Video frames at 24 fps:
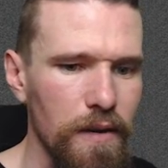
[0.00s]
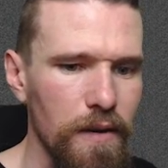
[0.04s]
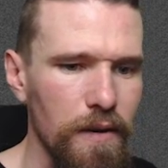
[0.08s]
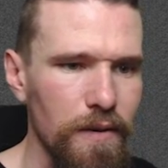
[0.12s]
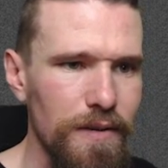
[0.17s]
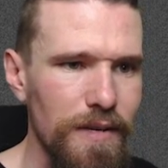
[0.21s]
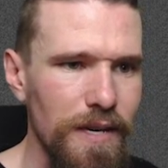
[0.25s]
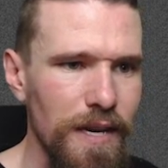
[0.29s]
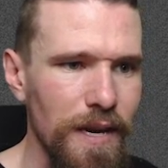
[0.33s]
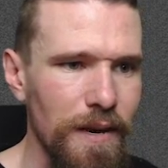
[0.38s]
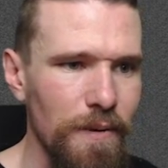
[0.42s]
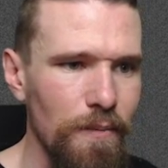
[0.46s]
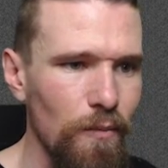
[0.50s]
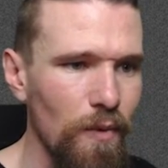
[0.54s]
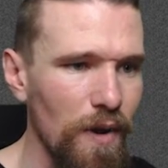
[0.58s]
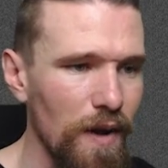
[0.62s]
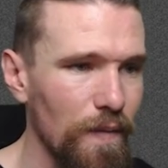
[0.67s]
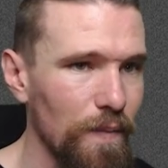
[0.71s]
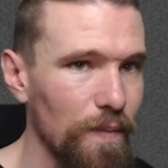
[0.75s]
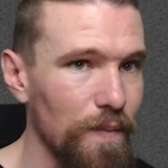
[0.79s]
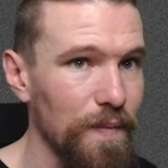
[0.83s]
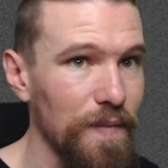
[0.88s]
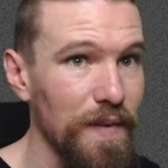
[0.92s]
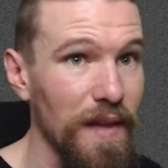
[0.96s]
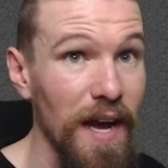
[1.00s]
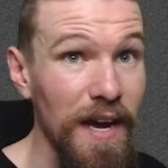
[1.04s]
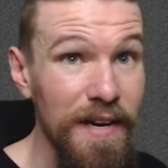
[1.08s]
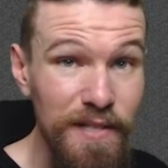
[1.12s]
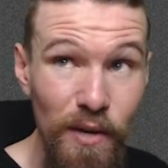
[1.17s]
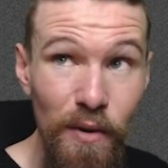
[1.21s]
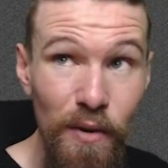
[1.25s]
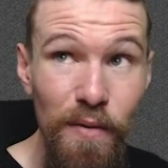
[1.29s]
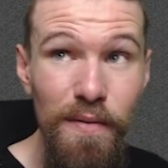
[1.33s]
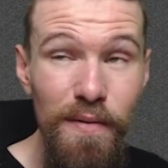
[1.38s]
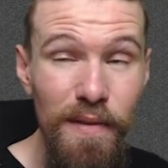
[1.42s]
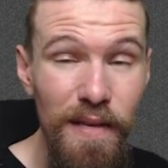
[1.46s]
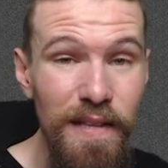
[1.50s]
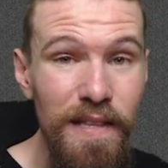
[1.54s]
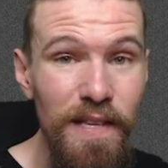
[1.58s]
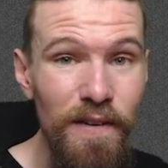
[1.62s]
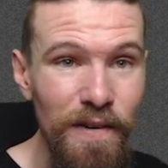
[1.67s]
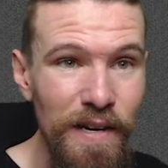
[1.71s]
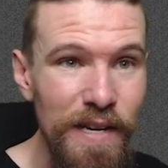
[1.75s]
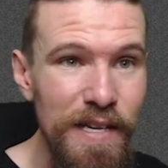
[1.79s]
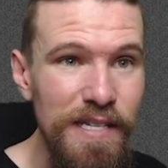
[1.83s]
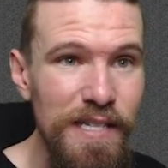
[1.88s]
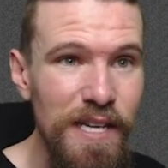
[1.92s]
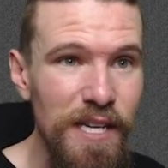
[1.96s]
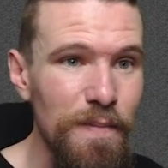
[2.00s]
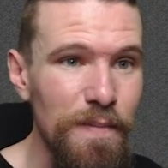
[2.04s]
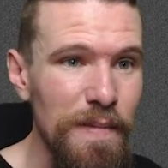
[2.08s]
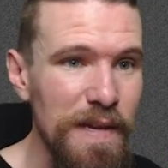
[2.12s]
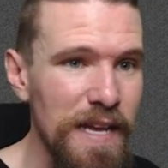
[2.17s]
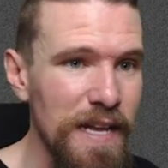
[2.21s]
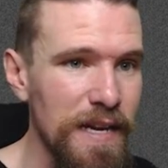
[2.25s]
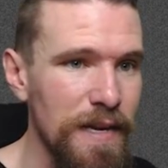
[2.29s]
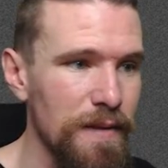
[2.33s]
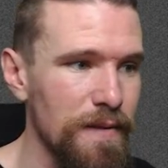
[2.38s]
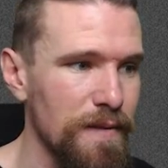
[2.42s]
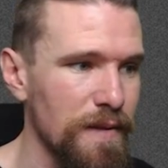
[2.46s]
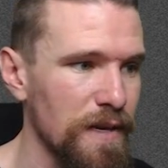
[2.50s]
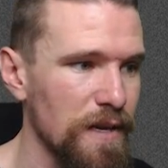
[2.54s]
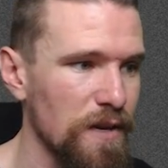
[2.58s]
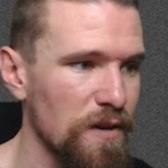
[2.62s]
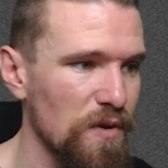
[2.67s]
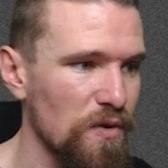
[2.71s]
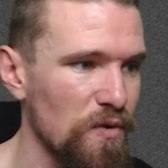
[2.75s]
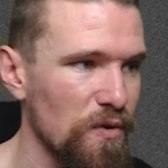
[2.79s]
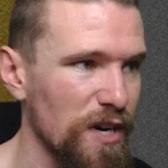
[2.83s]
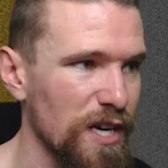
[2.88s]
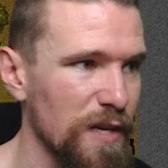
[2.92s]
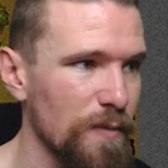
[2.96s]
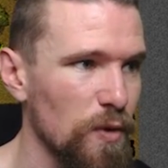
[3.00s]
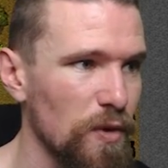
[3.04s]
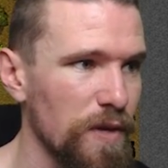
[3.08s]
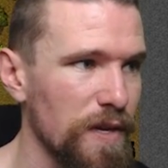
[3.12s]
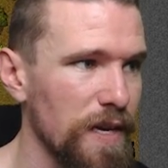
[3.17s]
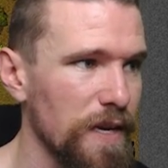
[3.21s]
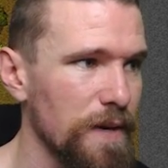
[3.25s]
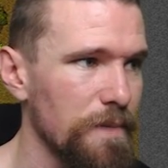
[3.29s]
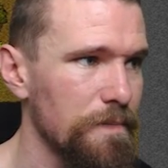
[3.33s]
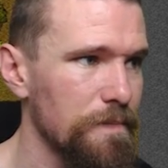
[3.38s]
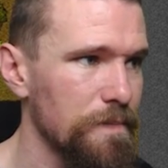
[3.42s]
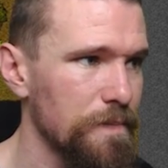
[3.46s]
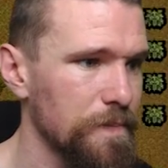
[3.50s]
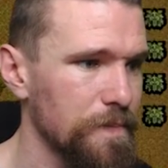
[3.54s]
Okay, well, I don't think there is going to be anything incredible here.